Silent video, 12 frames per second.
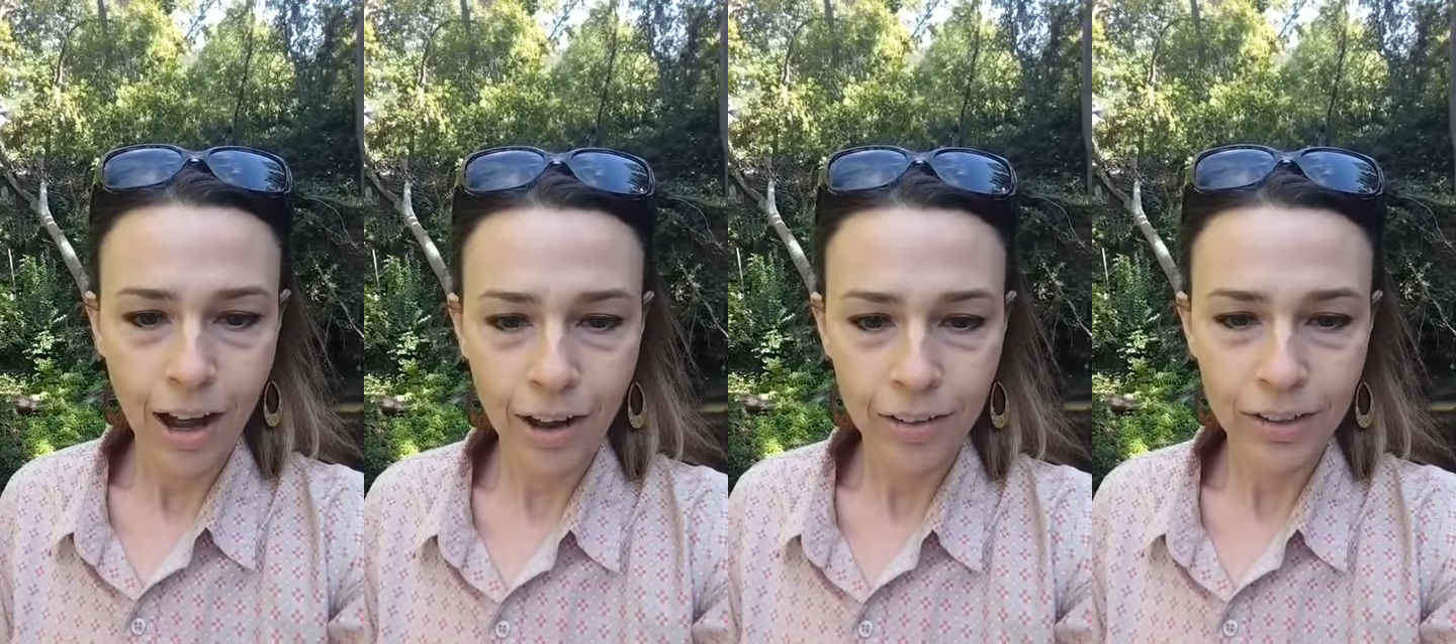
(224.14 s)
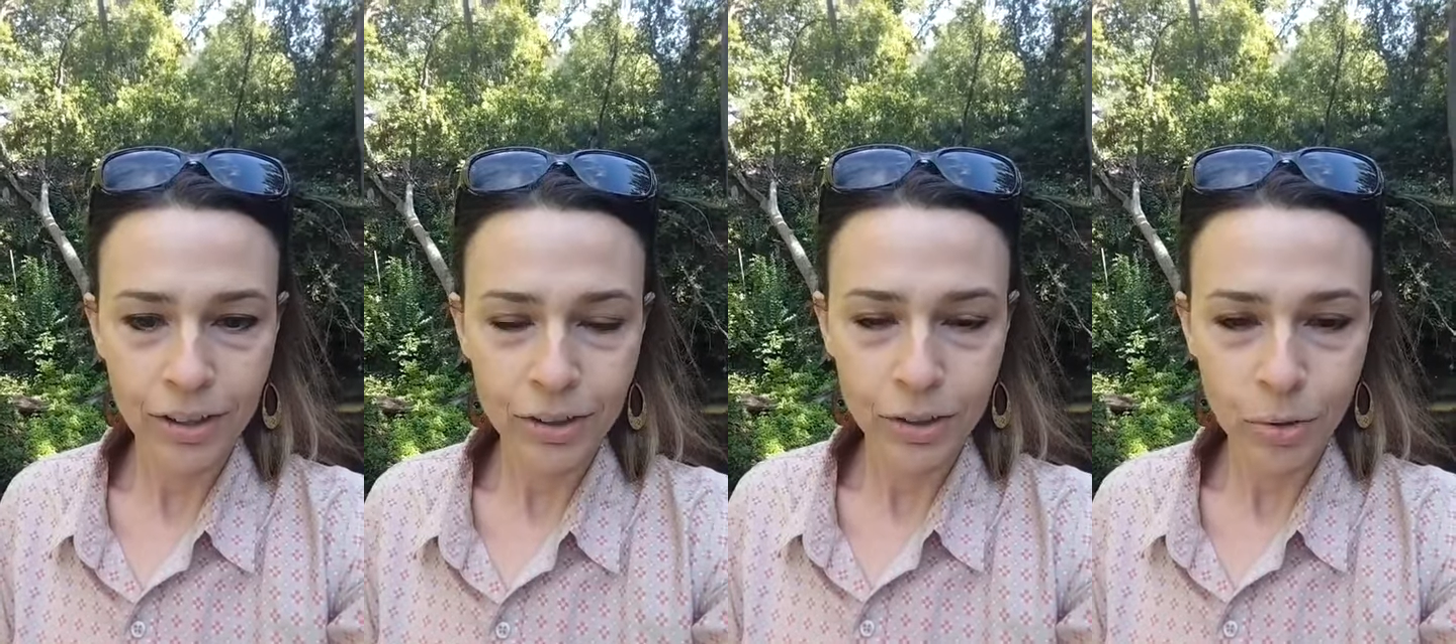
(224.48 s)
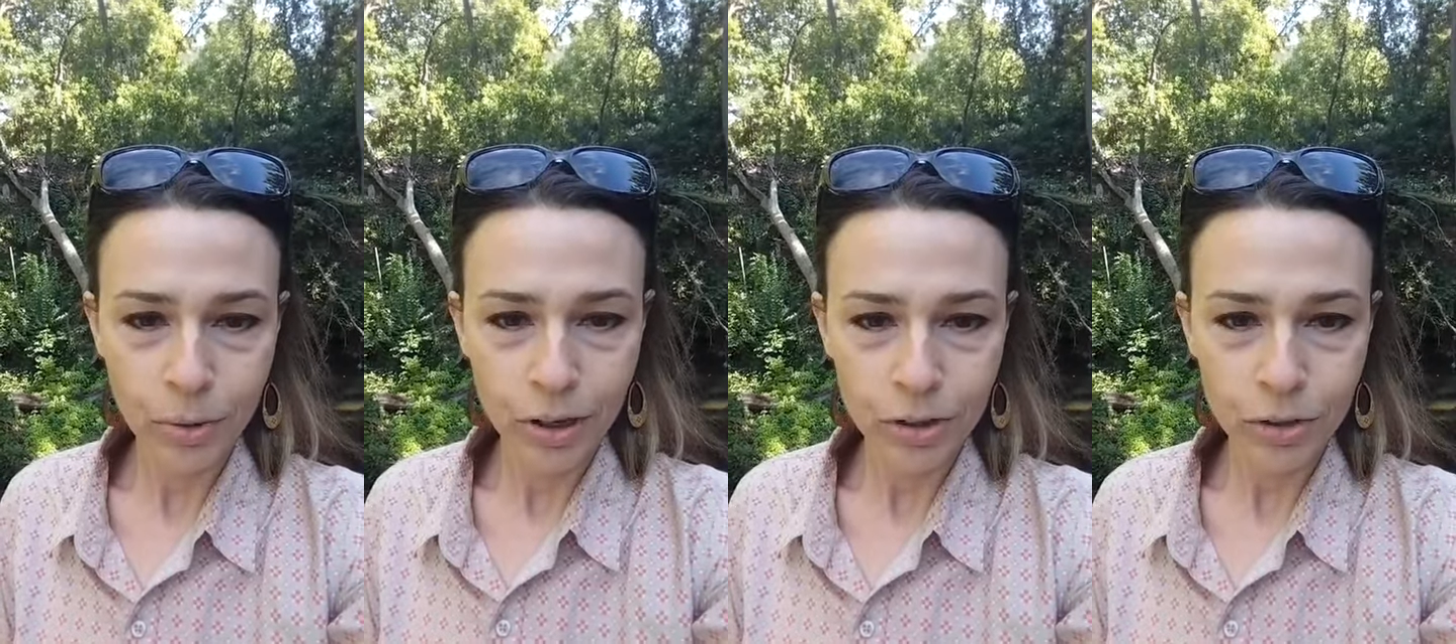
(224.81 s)
Uh, thanks so
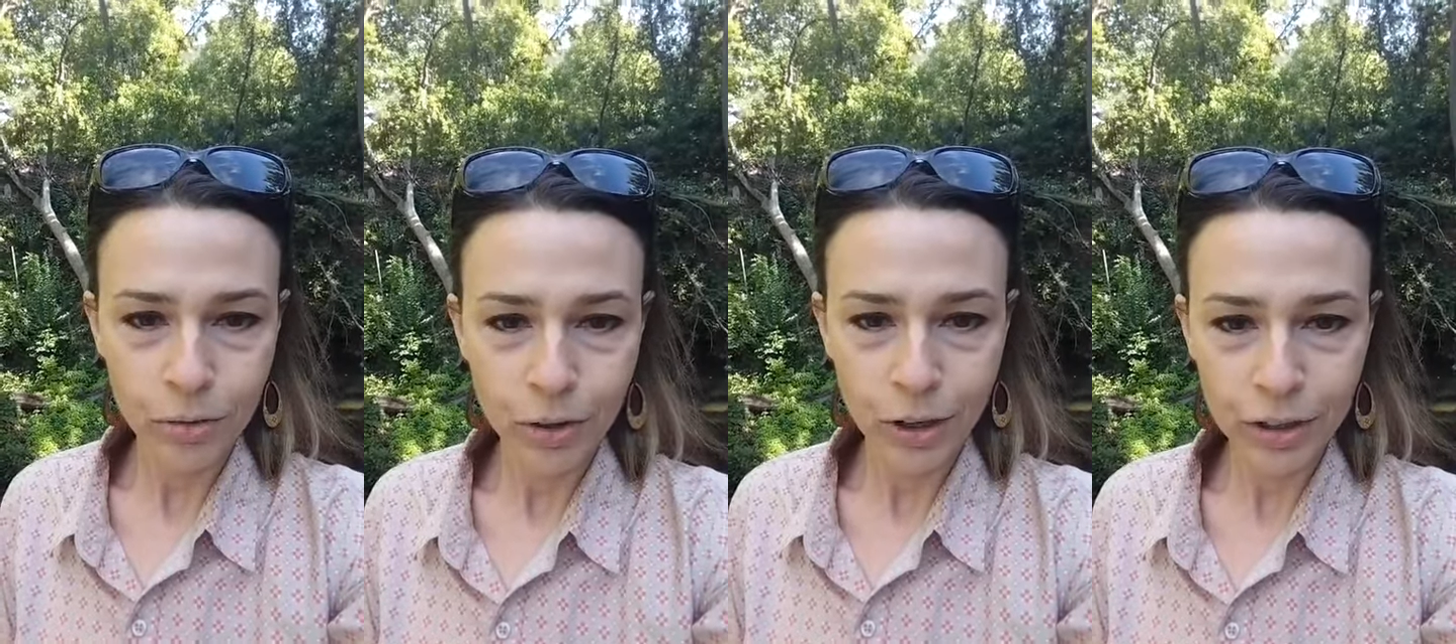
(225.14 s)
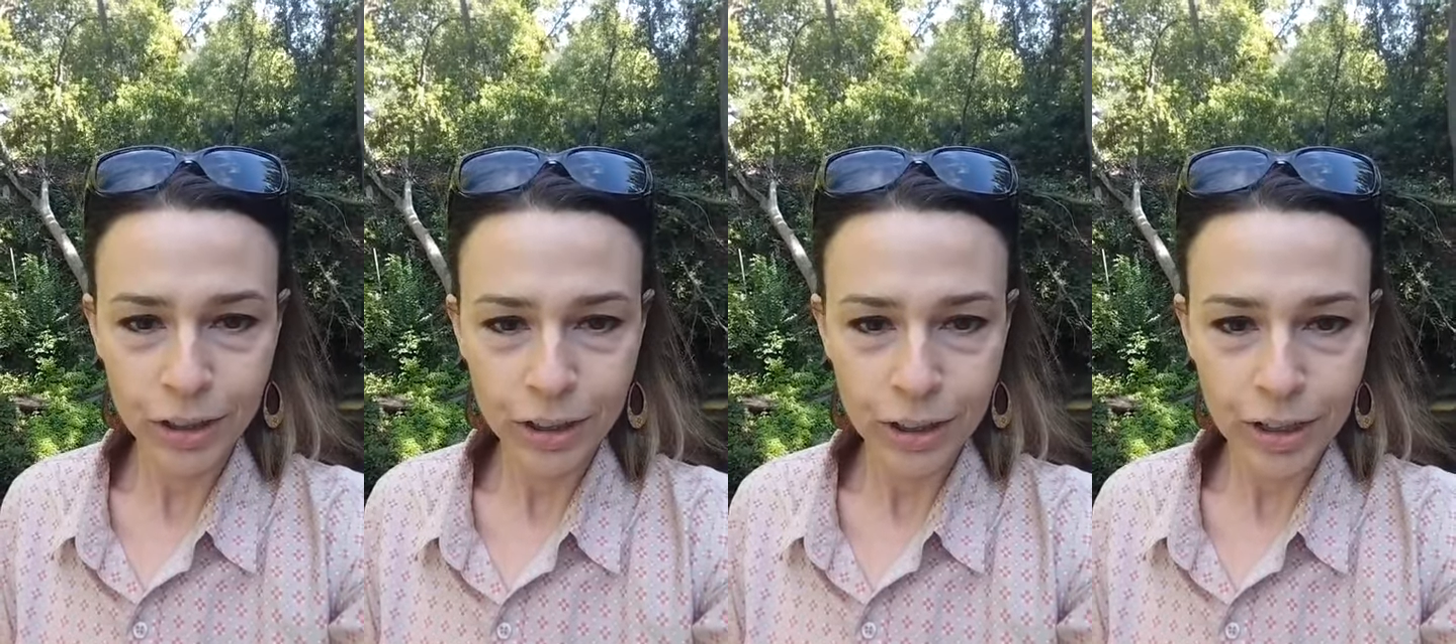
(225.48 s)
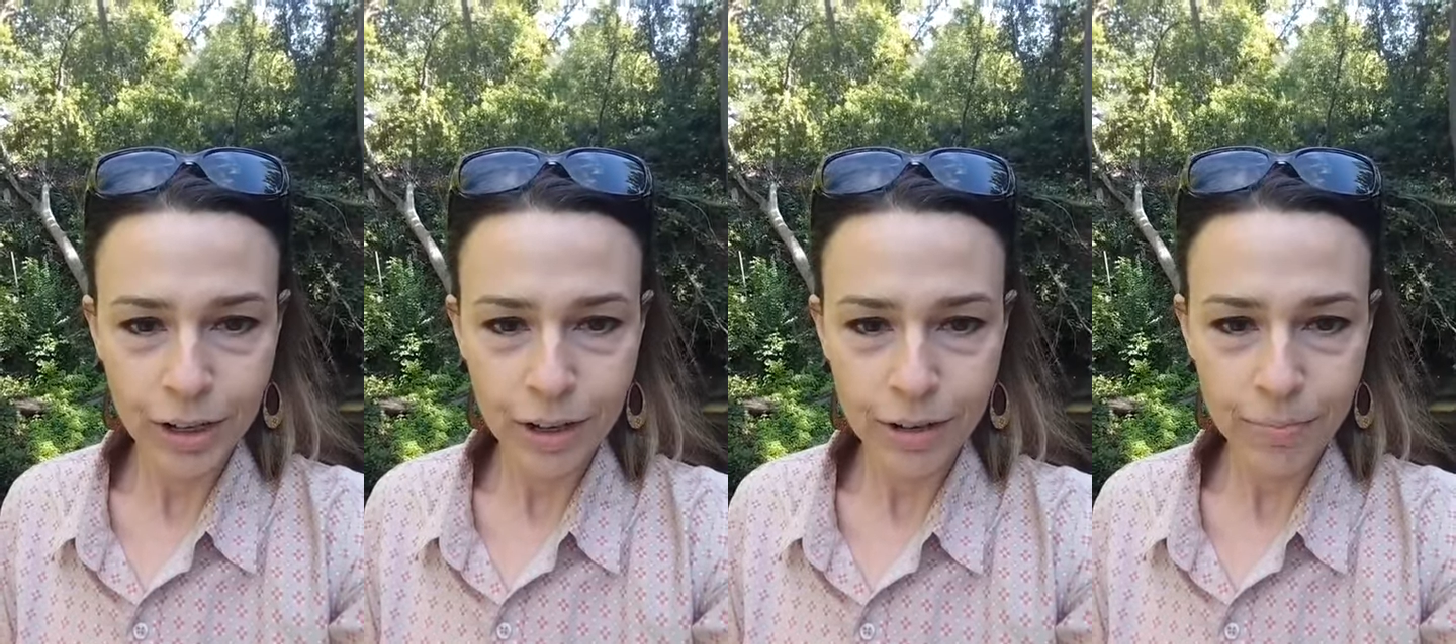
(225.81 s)
much for
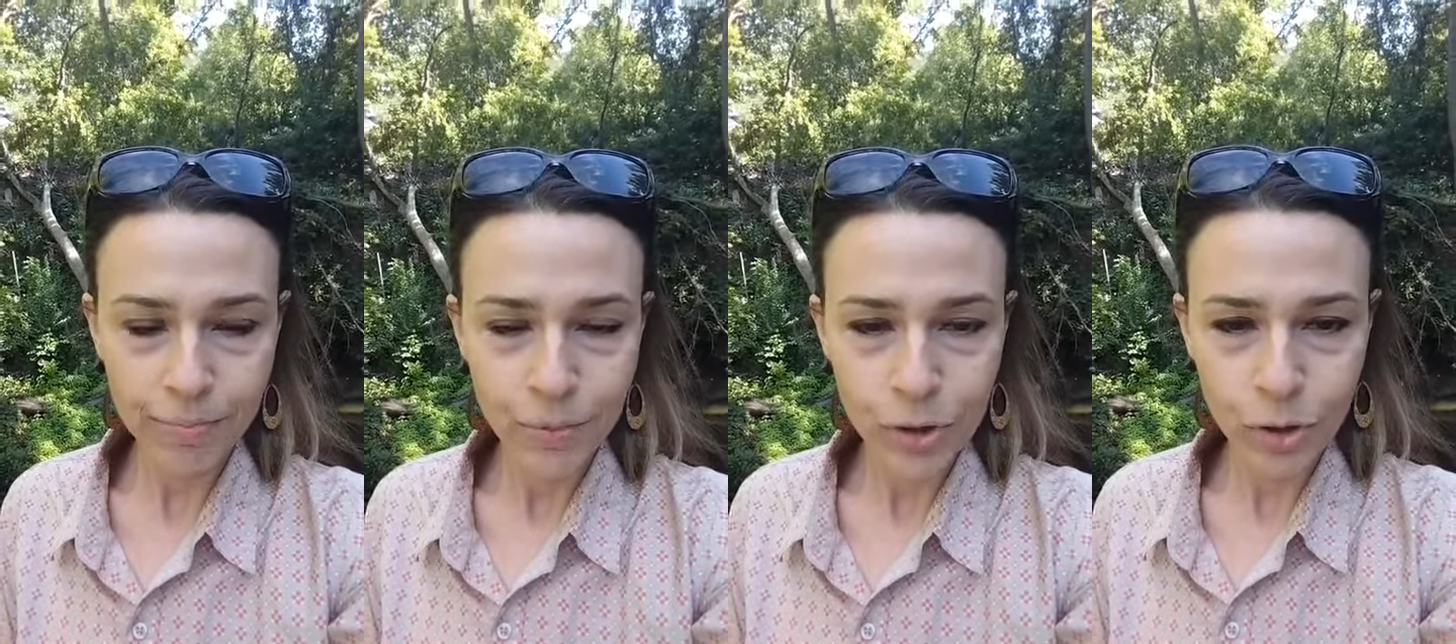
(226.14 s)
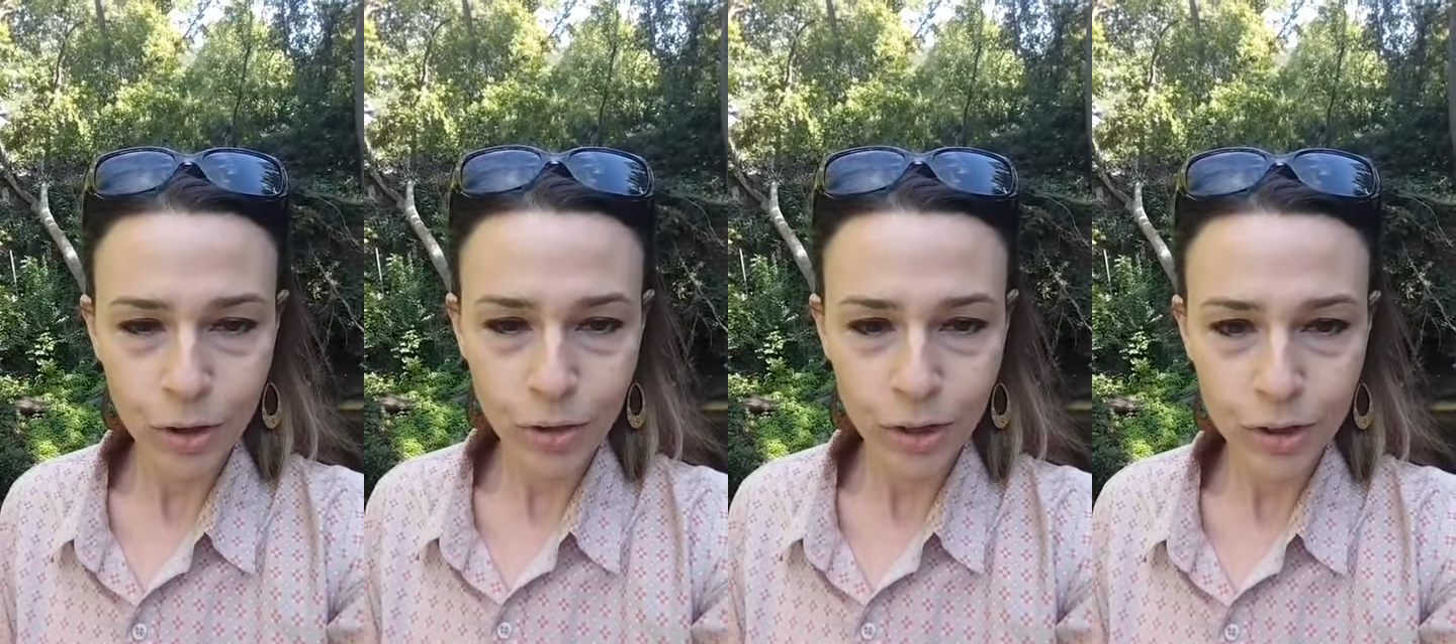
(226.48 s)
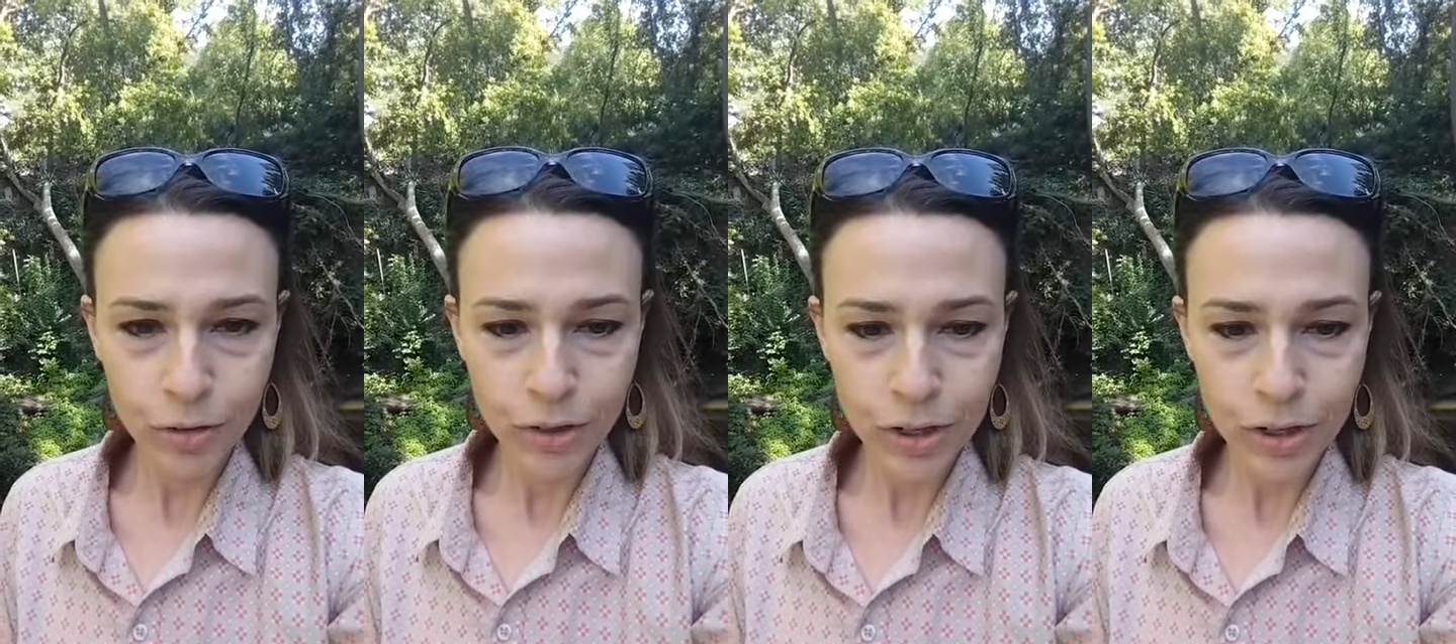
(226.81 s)
listening. Enjoy the rest of